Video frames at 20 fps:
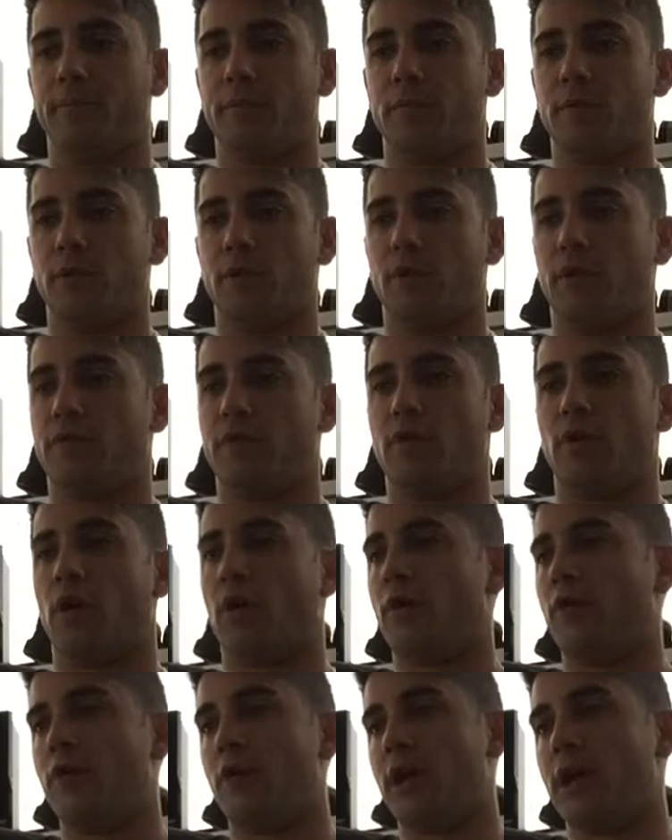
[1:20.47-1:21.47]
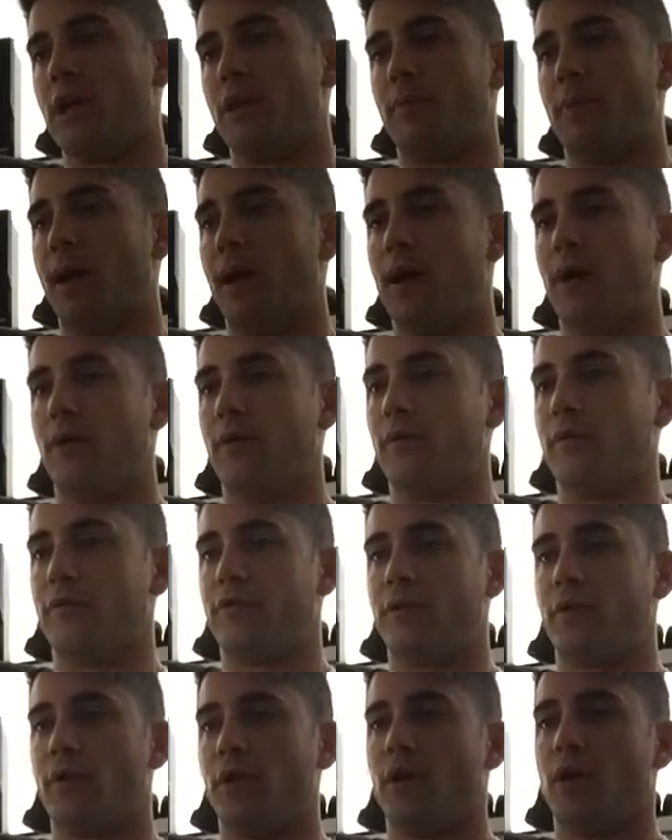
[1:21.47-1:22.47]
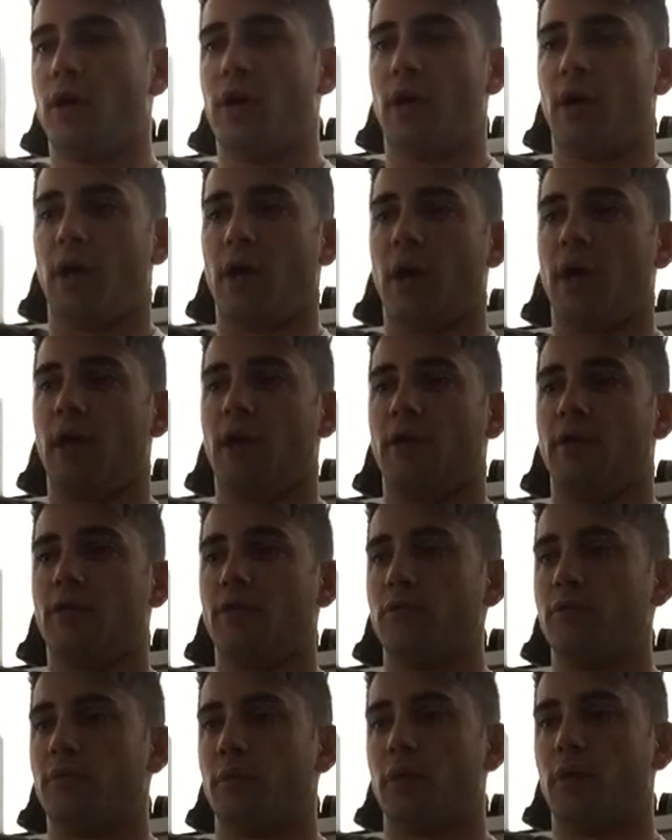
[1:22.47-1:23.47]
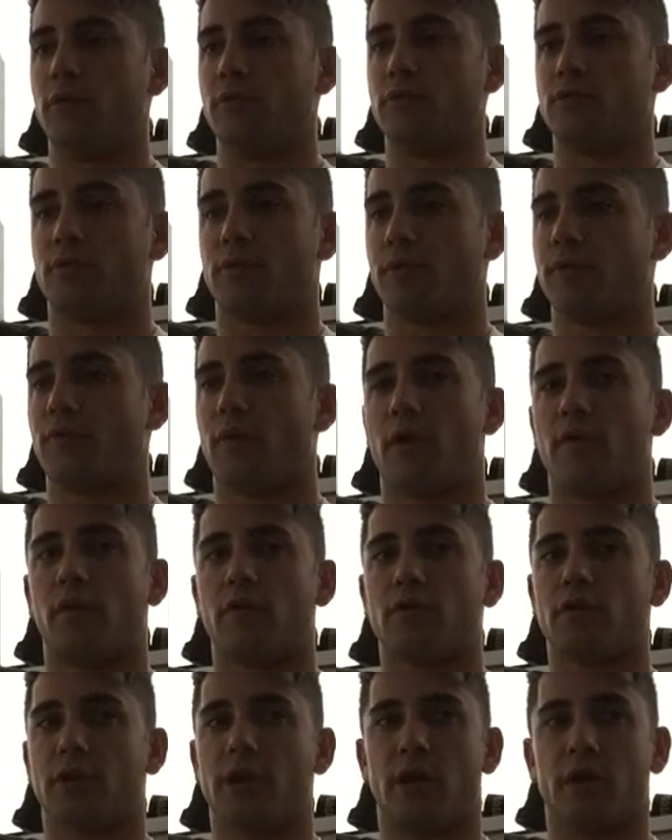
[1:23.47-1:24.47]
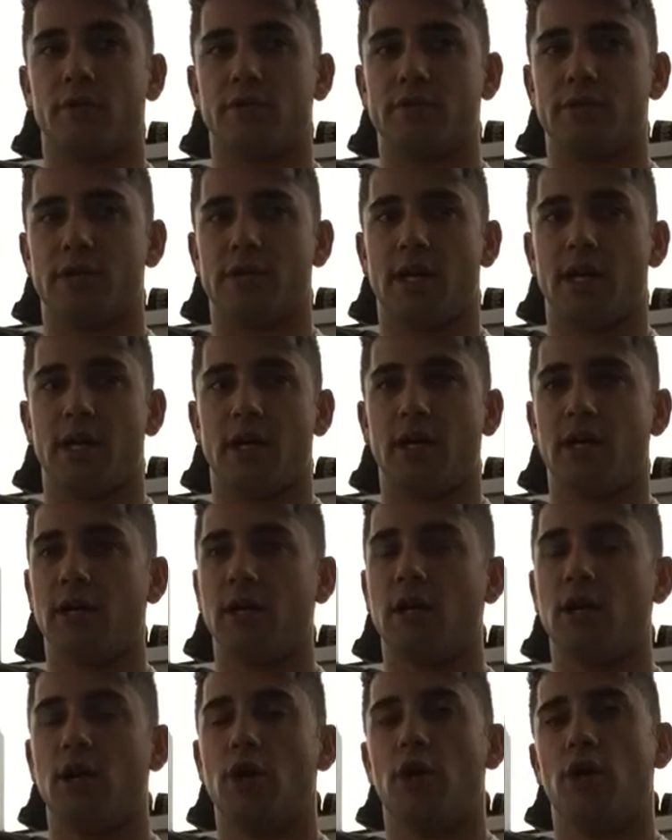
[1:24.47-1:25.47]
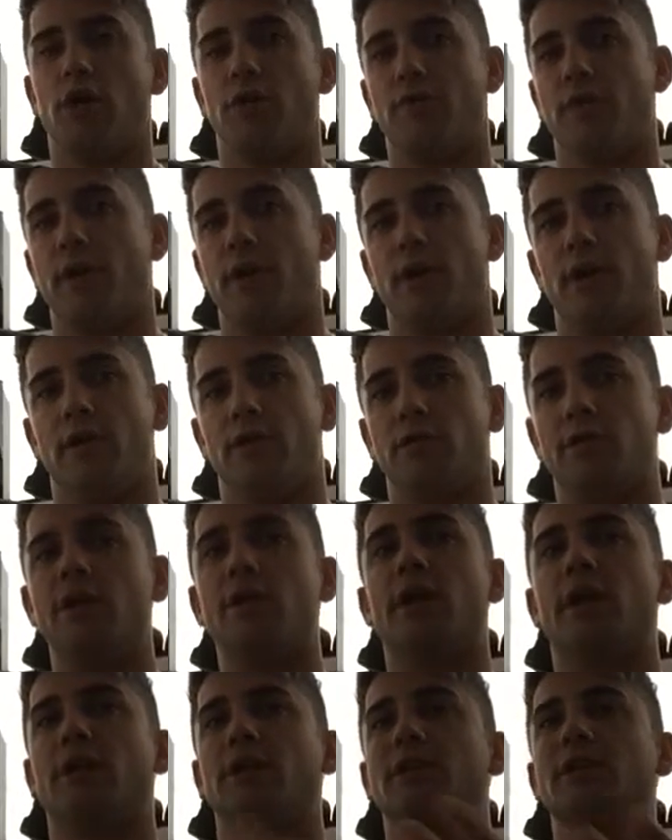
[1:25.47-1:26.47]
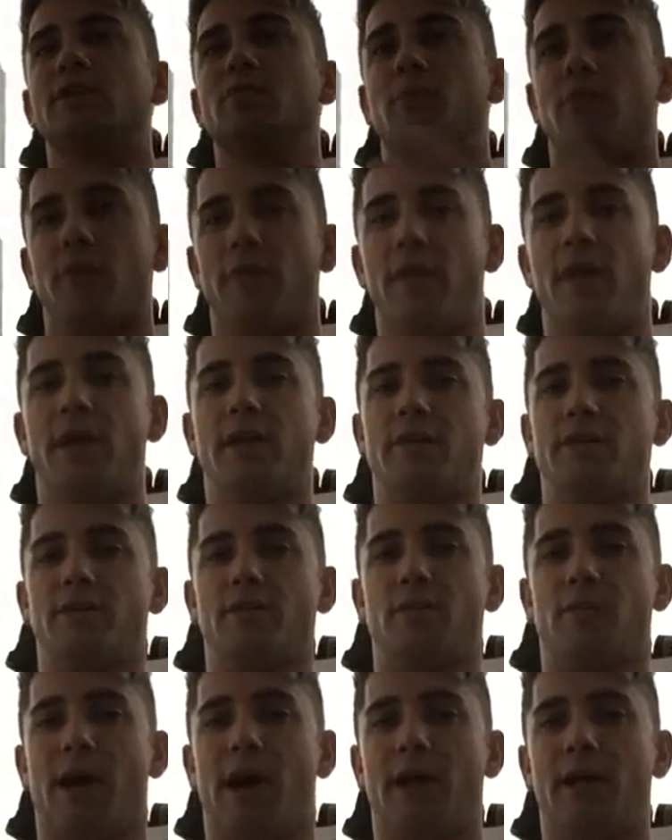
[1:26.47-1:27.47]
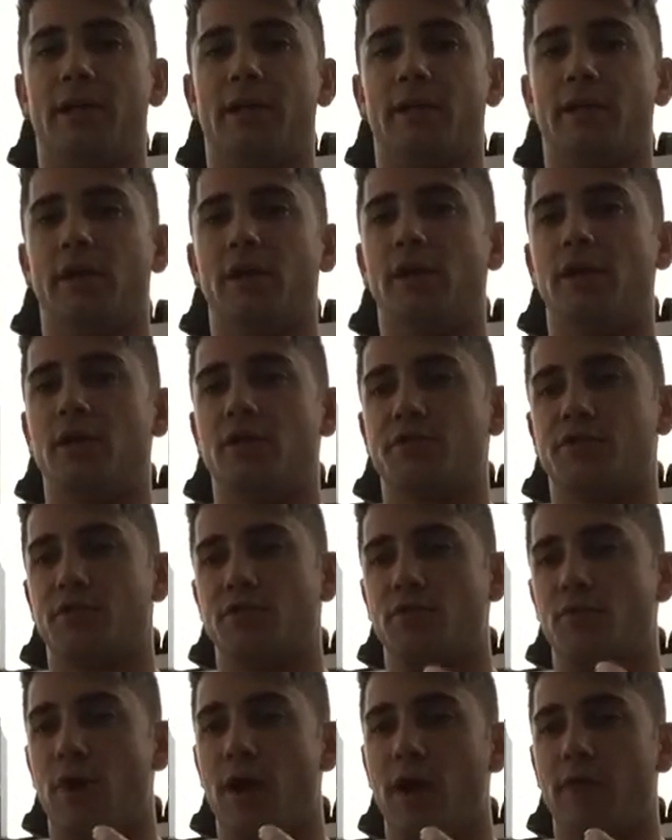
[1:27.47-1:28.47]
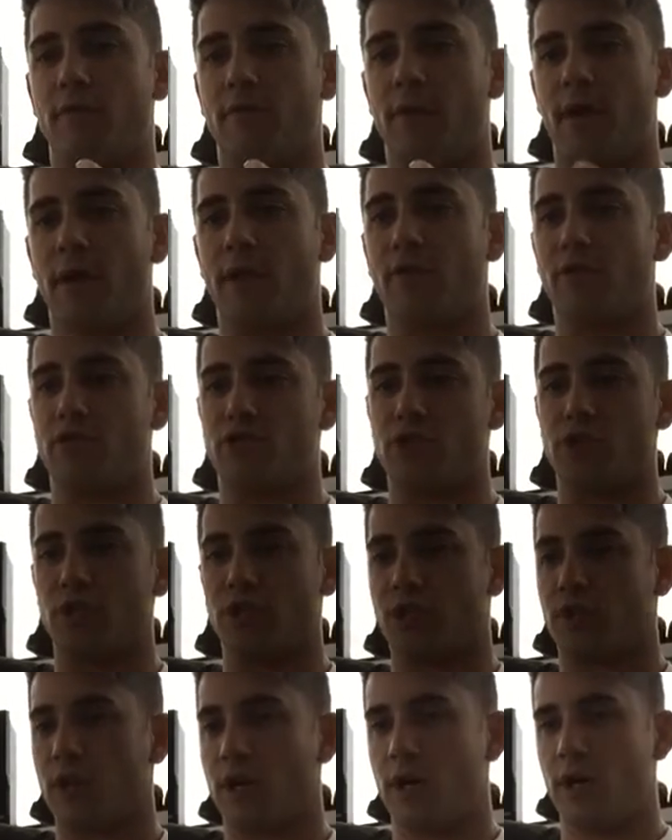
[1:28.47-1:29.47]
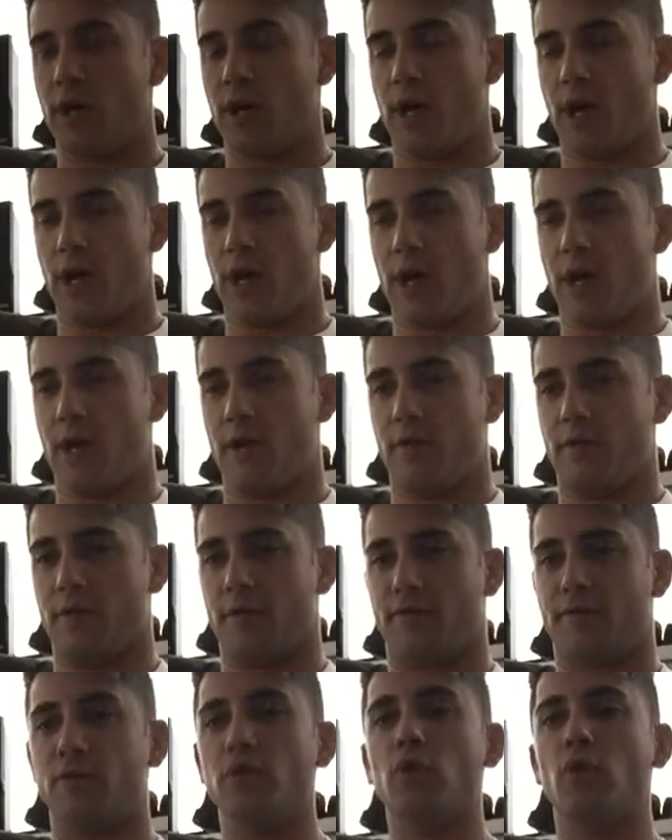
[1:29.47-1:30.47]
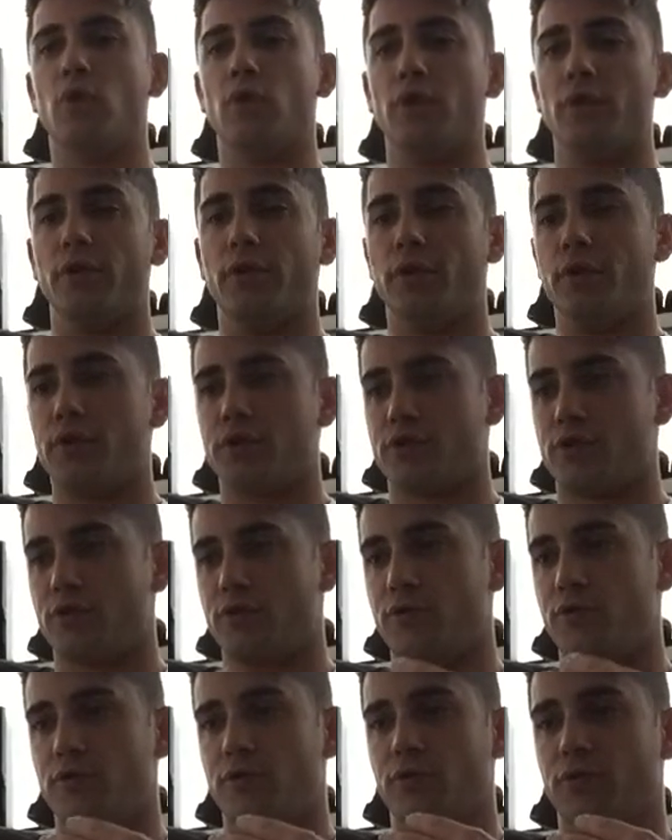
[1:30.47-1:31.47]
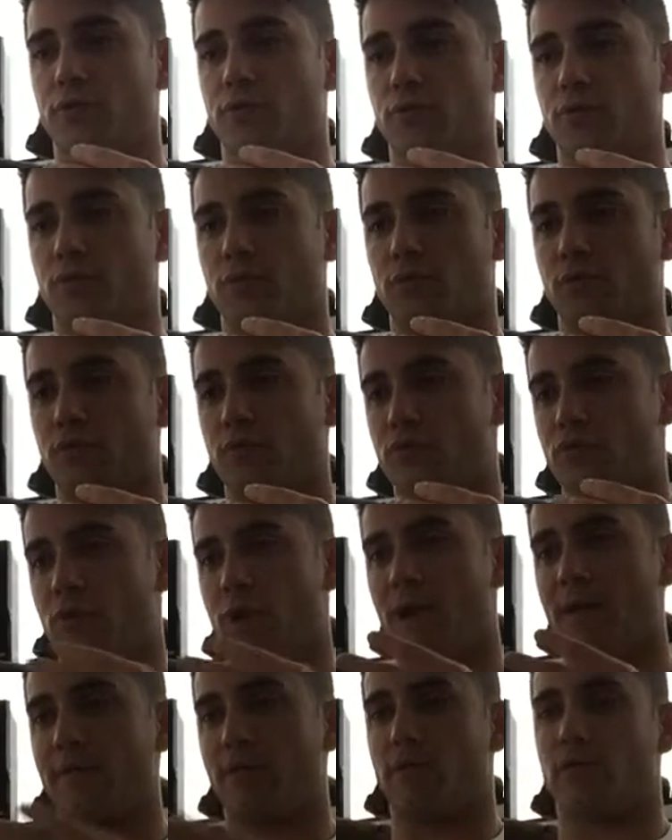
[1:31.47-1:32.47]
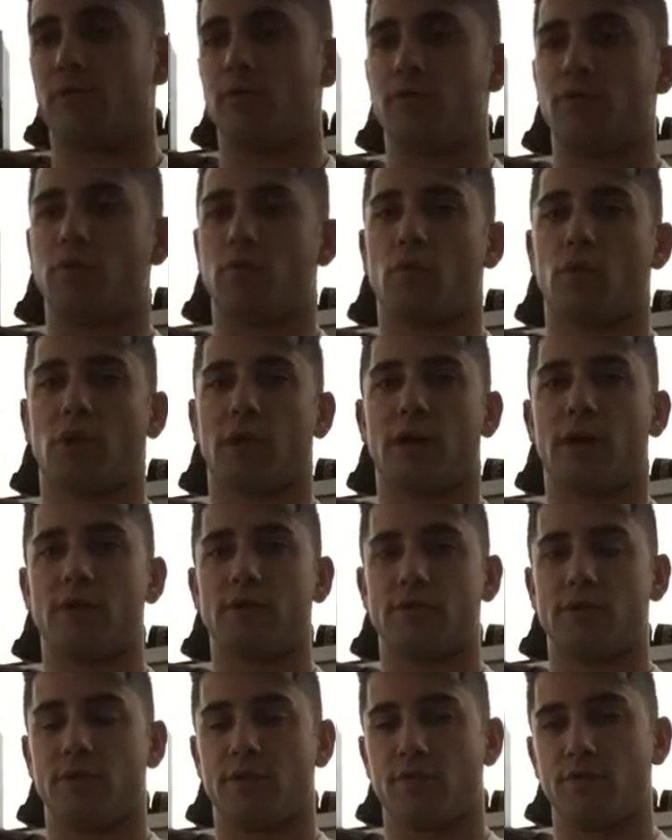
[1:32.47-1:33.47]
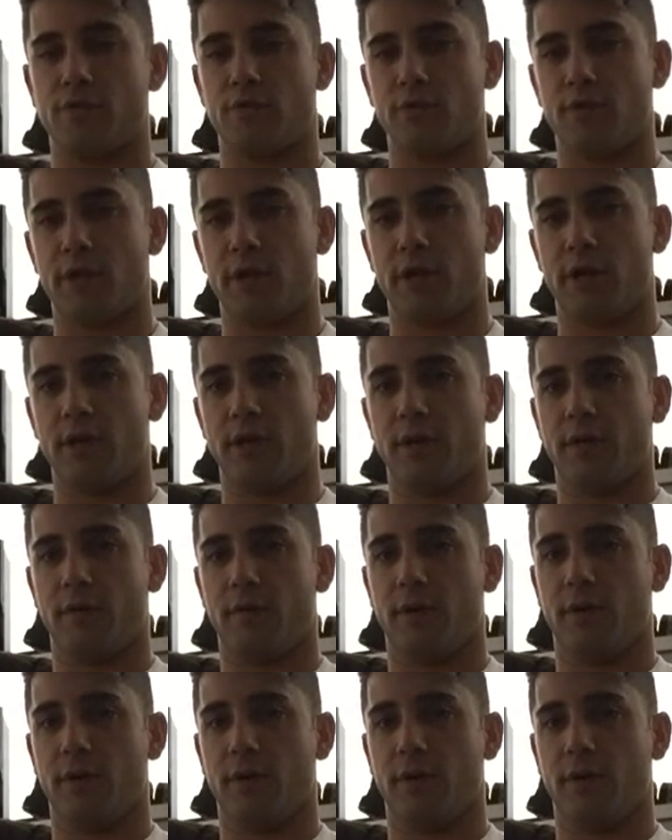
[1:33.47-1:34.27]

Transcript: if you're 180 pounds and you burn 2,500 calories a day, then you need to at least put that into your body so you have the energy and the fuel to drive you through your workouts and through your day.